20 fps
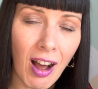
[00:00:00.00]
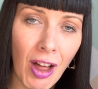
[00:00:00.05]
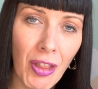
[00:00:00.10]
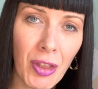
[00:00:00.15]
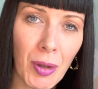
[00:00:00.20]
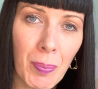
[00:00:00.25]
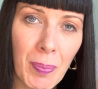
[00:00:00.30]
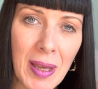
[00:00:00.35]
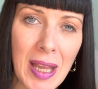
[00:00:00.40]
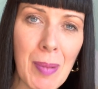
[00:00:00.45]

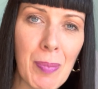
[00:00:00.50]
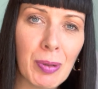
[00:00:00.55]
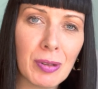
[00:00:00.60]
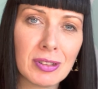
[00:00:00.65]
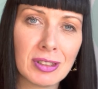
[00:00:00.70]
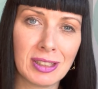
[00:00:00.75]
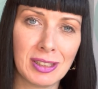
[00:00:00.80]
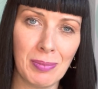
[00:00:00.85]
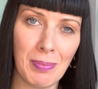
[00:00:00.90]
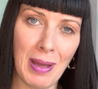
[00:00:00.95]
other
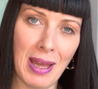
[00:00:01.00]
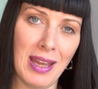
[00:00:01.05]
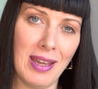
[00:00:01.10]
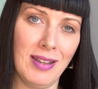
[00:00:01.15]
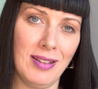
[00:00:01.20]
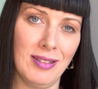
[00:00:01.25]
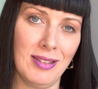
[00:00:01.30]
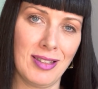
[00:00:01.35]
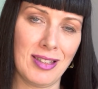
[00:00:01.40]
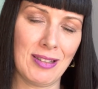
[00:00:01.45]
people's
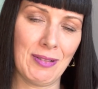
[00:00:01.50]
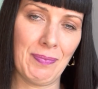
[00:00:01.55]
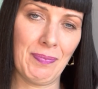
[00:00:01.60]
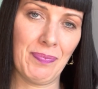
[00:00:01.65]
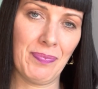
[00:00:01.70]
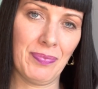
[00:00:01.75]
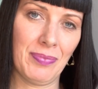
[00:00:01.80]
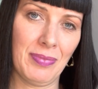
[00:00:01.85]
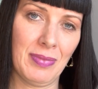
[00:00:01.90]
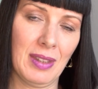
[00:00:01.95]
domains.
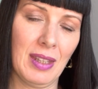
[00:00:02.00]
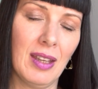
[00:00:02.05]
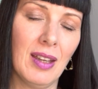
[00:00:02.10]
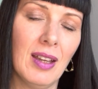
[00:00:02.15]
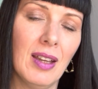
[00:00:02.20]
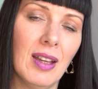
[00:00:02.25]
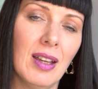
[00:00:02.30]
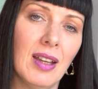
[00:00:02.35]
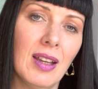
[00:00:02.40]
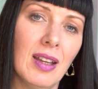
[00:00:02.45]

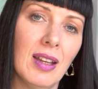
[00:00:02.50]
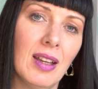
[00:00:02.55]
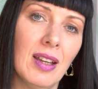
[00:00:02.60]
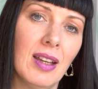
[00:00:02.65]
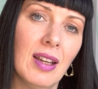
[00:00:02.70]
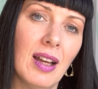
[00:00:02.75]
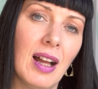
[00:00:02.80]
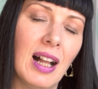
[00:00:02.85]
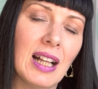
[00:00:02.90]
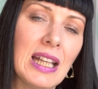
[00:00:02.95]

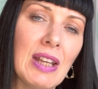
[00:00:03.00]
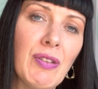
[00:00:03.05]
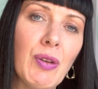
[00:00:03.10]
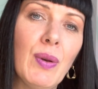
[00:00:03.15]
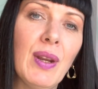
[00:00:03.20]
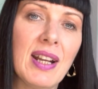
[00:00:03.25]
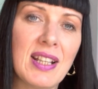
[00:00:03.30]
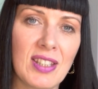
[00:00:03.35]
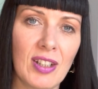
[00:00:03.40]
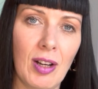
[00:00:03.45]
I'll give you an
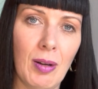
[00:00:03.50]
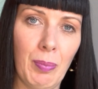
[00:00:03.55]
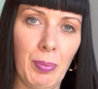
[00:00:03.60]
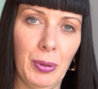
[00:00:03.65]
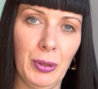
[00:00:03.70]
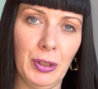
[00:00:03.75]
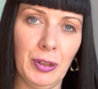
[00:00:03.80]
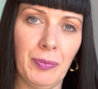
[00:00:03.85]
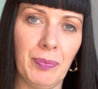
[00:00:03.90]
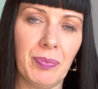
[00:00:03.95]

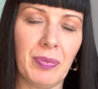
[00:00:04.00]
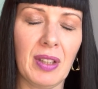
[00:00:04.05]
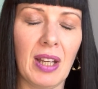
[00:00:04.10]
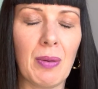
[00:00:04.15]
example.